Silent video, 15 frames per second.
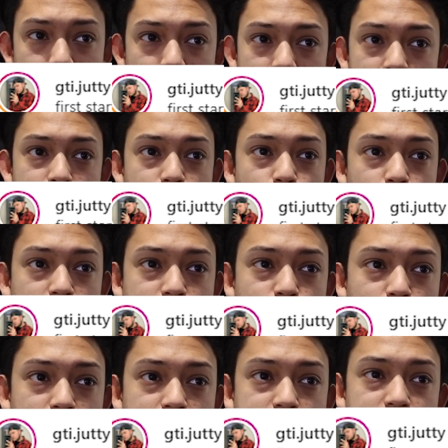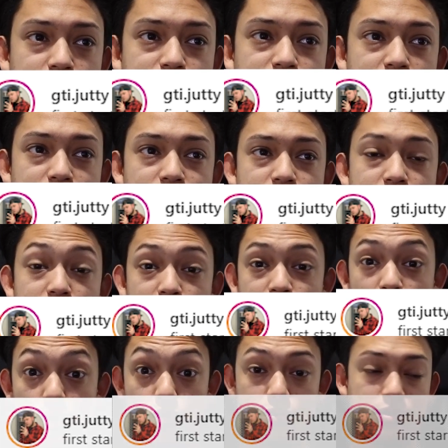and which one is your favorite
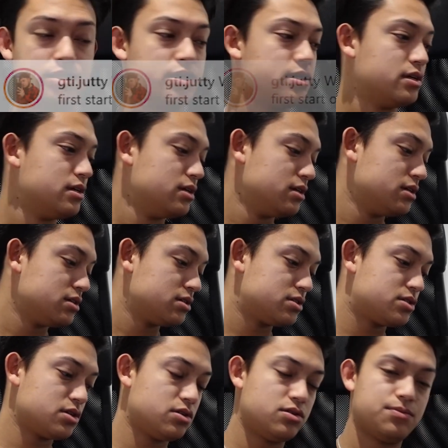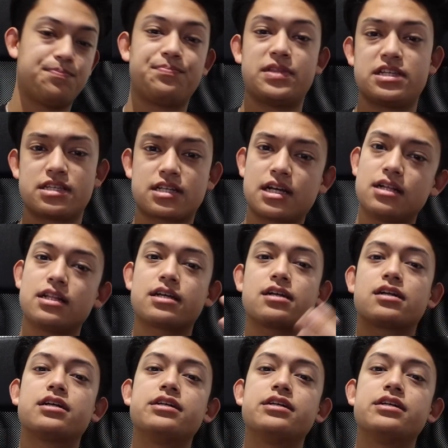you've owned? So this is kind of like a